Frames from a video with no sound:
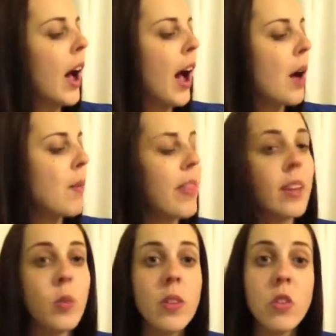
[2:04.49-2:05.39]
And
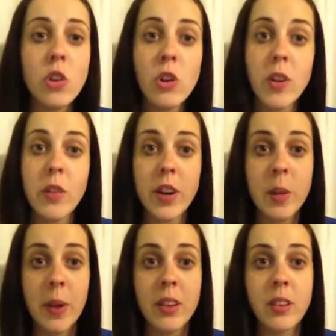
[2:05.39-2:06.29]
that's one that John Green
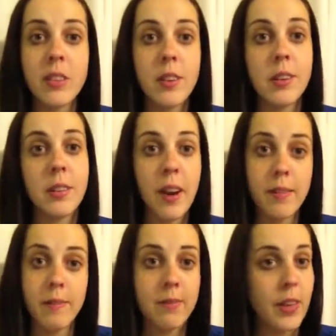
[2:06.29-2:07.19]
recommended, so
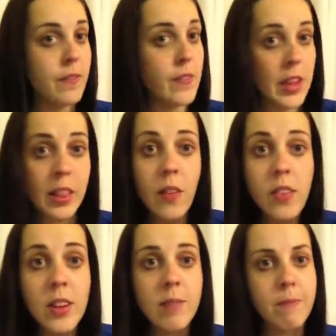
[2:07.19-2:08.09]
if he loves
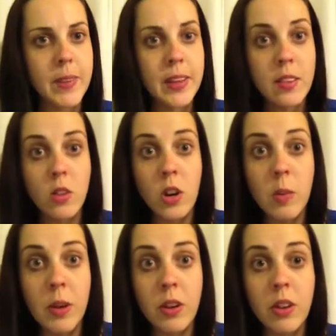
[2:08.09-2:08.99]
it, it's gotta
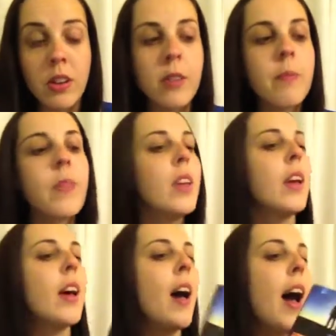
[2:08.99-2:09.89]
be good.
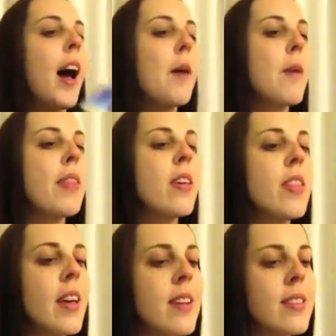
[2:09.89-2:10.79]
And then
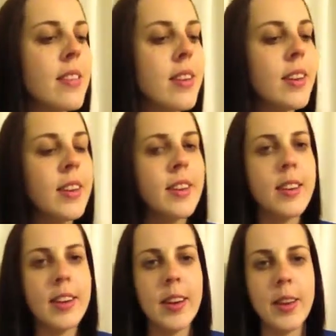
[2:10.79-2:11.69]
there's
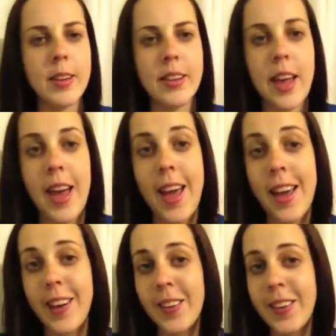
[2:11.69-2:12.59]
the Anna
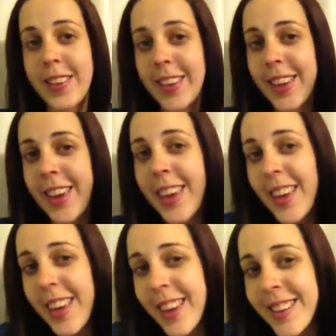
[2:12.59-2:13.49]
and the
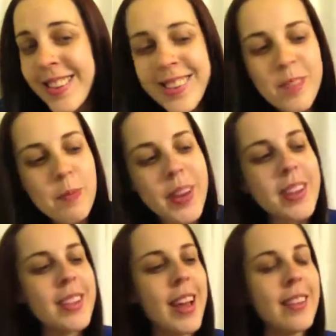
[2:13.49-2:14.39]
Kiss,
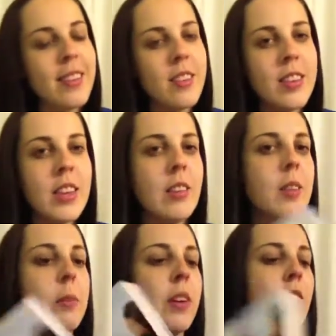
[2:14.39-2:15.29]
but that's just a
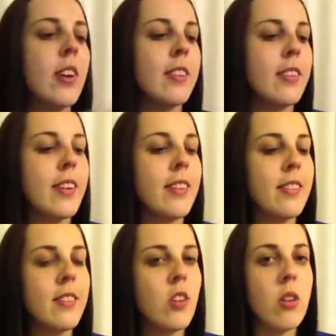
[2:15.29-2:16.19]
guilty pleasure, so
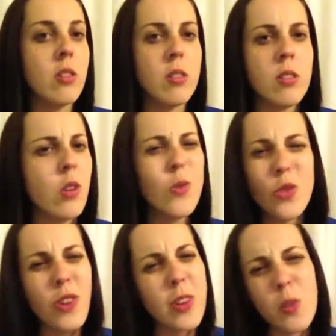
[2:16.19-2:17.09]
don't
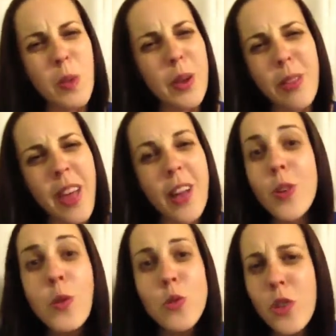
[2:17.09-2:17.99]
judge me on that.
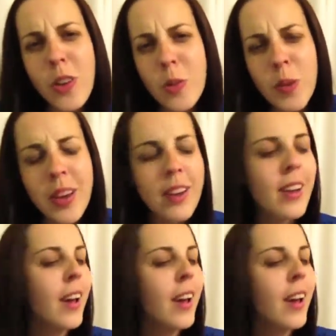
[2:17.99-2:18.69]
Don't judge me.